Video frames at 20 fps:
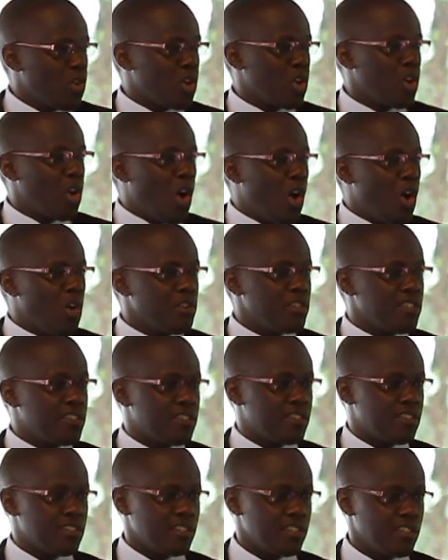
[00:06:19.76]

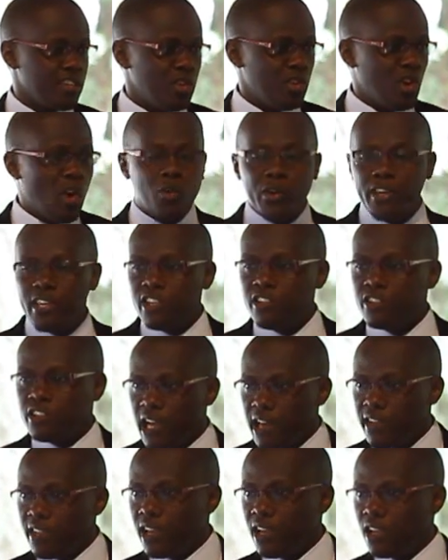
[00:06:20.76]
close, knowing each
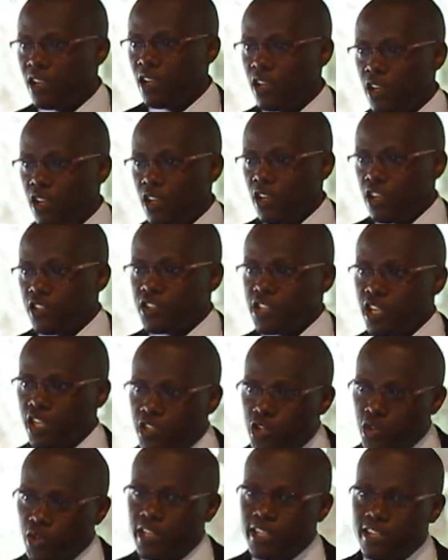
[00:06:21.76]
other.
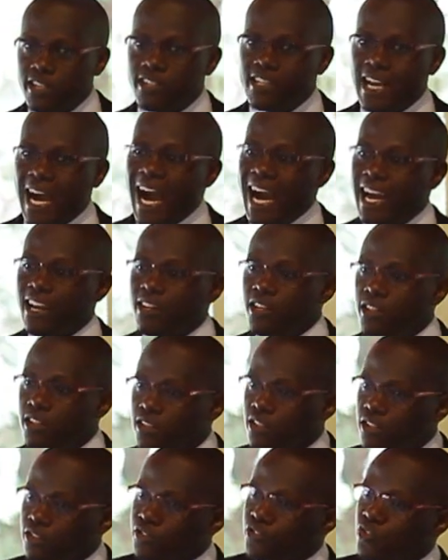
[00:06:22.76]
Security is earned
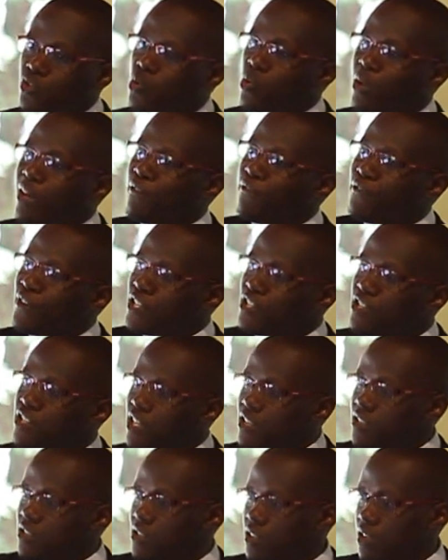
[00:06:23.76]
through
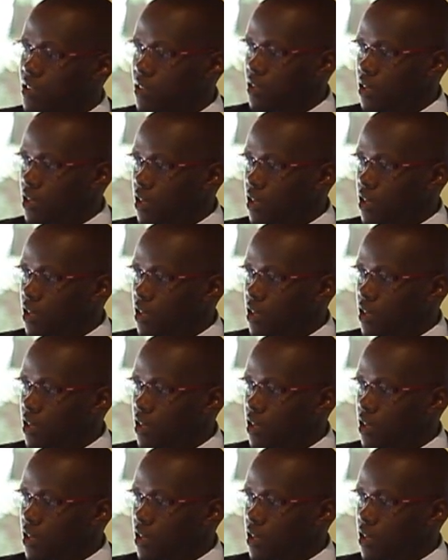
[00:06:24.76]
efficiency,